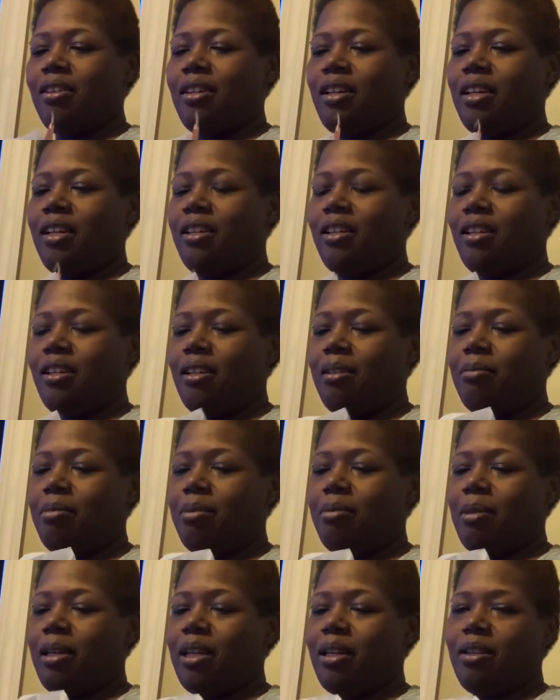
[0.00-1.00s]
Okay, I'm
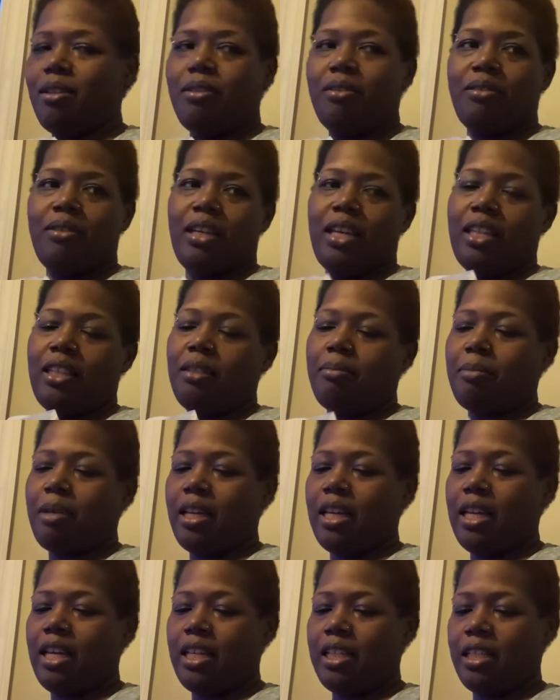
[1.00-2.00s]
putting back on after my
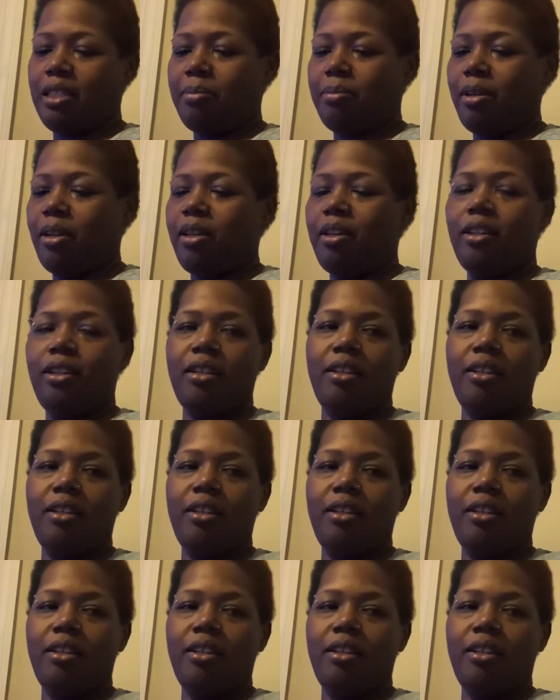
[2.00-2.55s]
last pair.